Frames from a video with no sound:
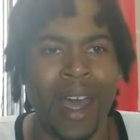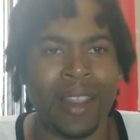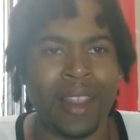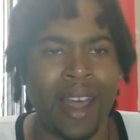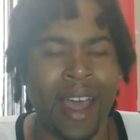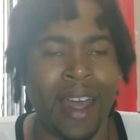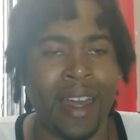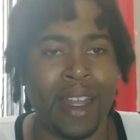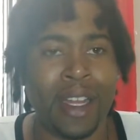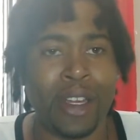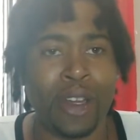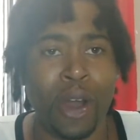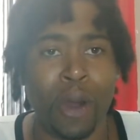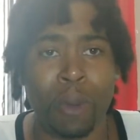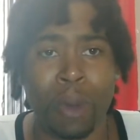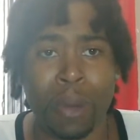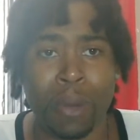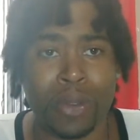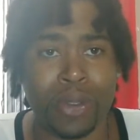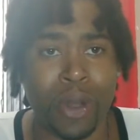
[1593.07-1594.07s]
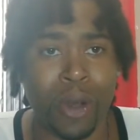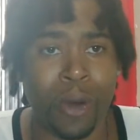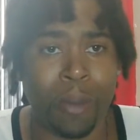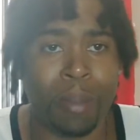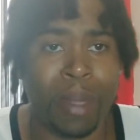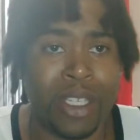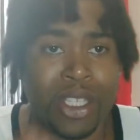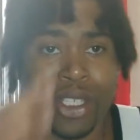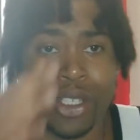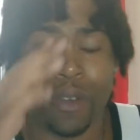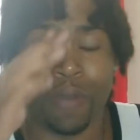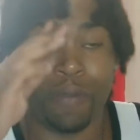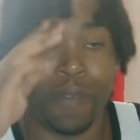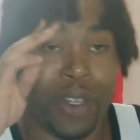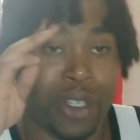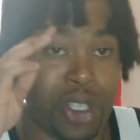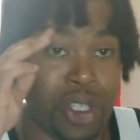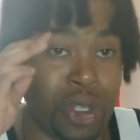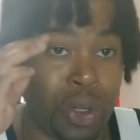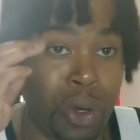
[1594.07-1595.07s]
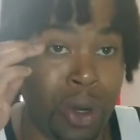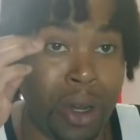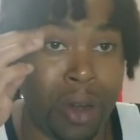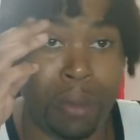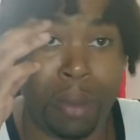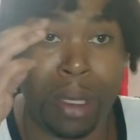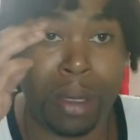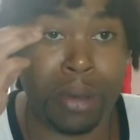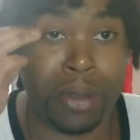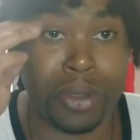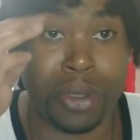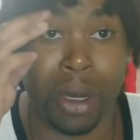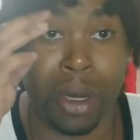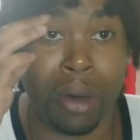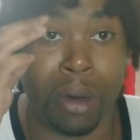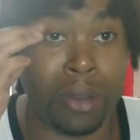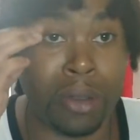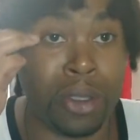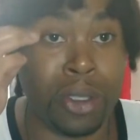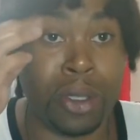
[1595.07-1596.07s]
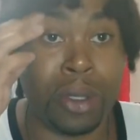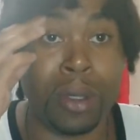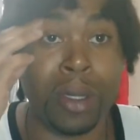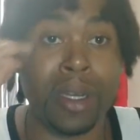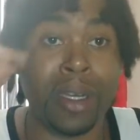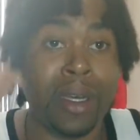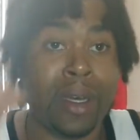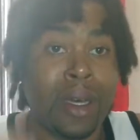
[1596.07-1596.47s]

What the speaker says: I didn't know we was gonna be for sure. We was gonna do it.